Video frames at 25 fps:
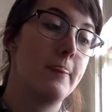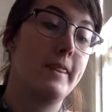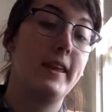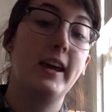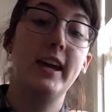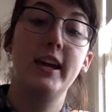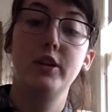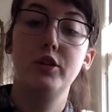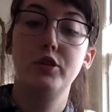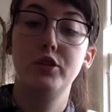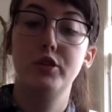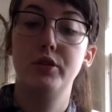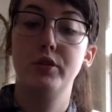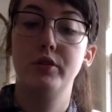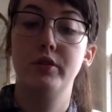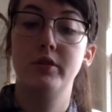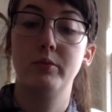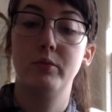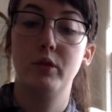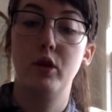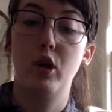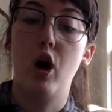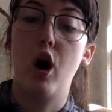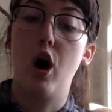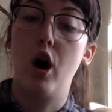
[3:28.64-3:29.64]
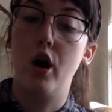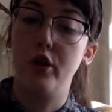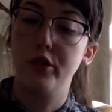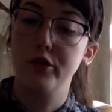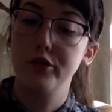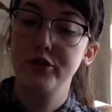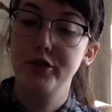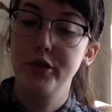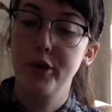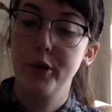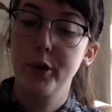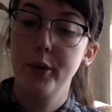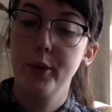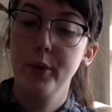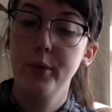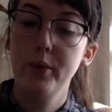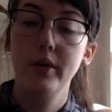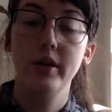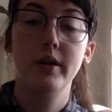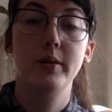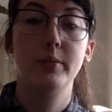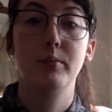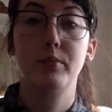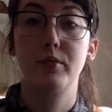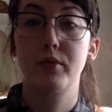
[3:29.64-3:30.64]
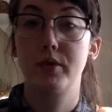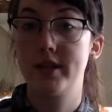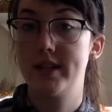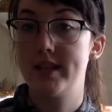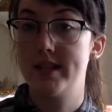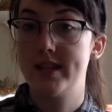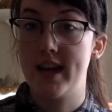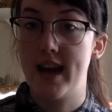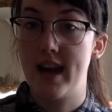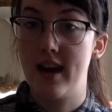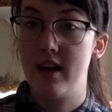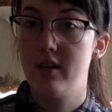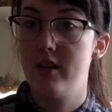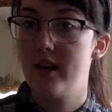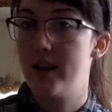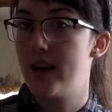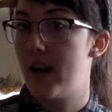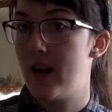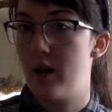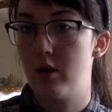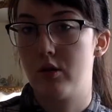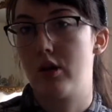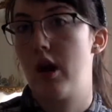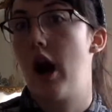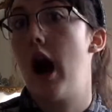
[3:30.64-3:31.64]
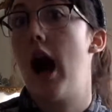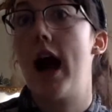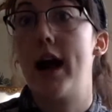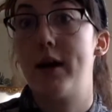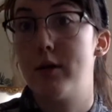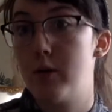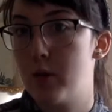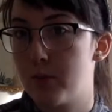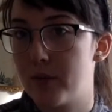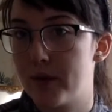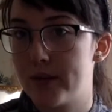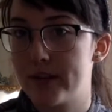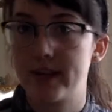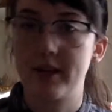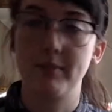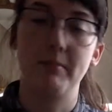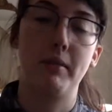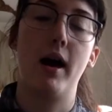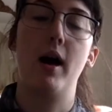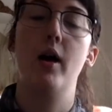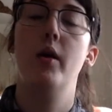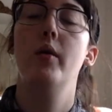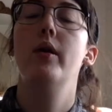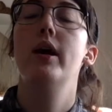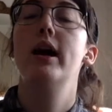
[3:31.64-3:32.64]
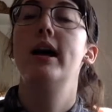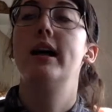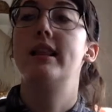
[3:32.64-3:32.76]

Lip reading: Each student will also print out, or I will print them out,